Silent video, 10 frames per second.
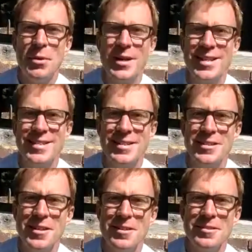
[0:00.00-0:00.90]
put
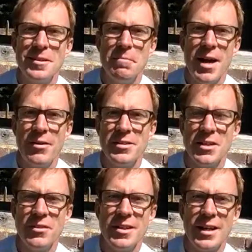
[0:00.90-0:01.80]
into St Mary's
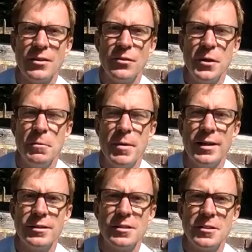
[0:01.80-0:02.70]
over the next few
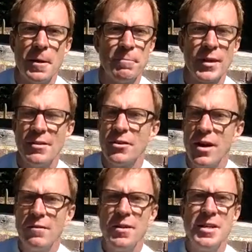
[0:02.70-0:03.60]
months. So have a
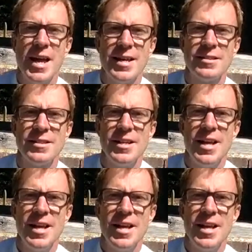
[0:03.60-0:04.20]
great few days.